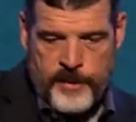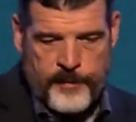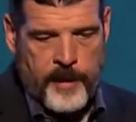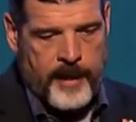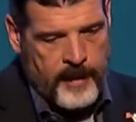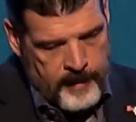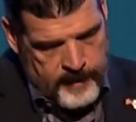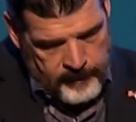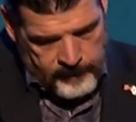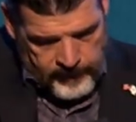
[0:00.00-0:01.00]
the three.
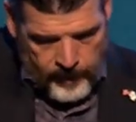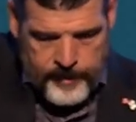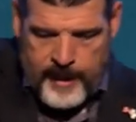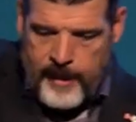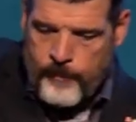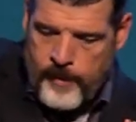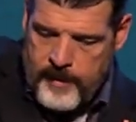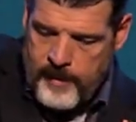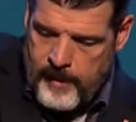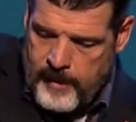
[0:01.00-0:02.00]
Locate where
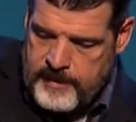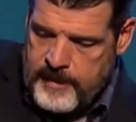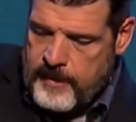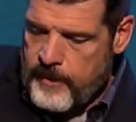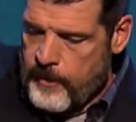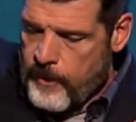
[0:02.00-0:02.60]
you lost it.